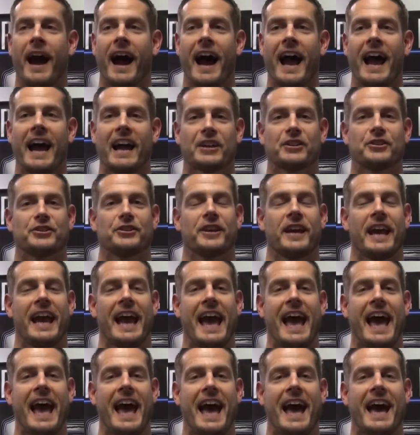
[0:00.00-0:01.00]
I actually
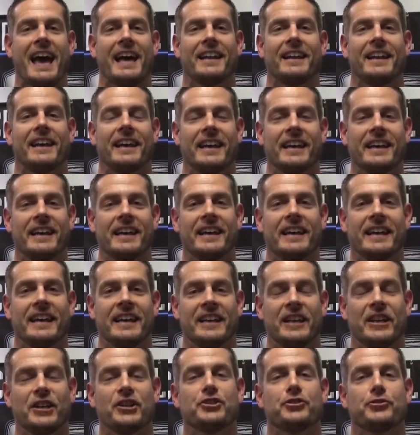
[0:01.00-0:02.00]
had
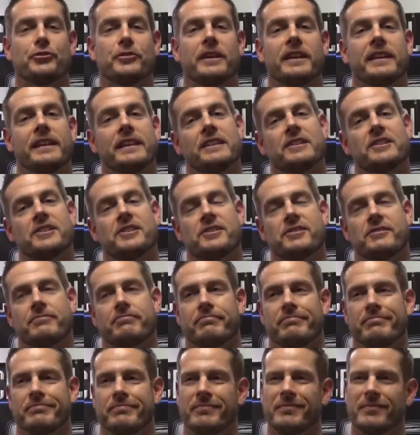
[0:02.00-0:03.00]
an injury
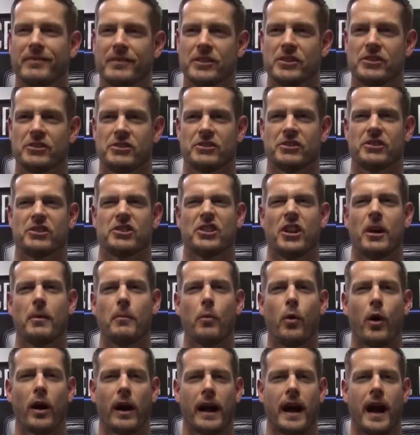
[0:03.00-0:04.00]
that's
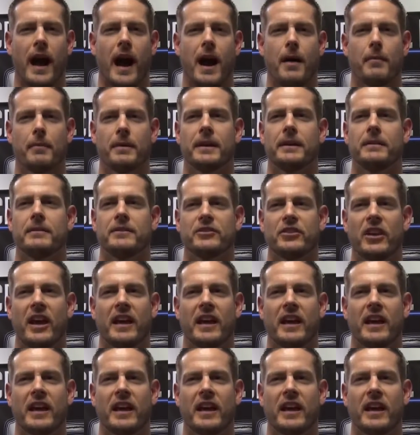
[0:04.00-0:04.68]
somewhat common.